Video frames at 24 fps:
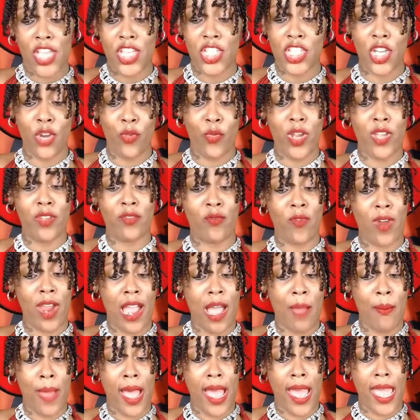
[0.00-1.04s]
Sharif
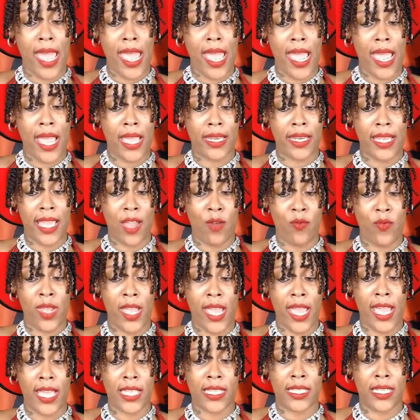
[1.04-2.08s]
grabbed my hand and
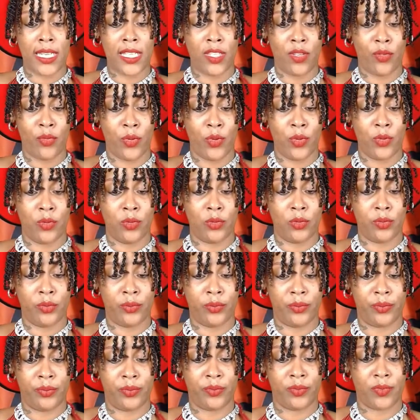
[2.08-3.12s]
we exited the room.
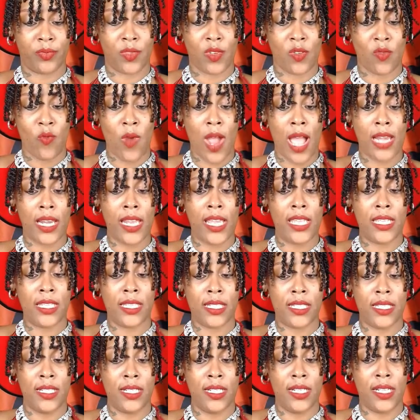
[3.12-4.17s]
Waleed
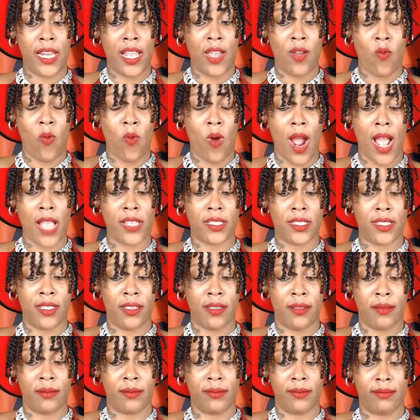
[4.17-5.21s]
stood and watched
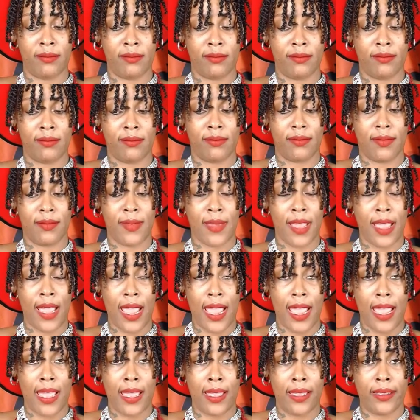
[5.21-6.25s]
them.
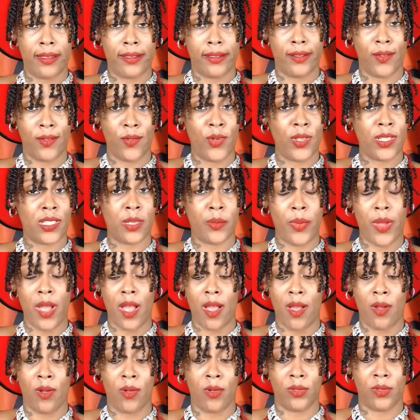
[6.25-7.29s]
I was
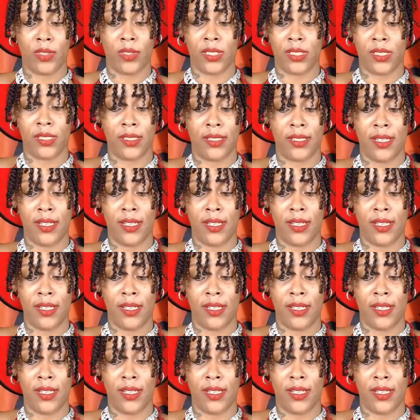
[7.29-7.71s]
appalled.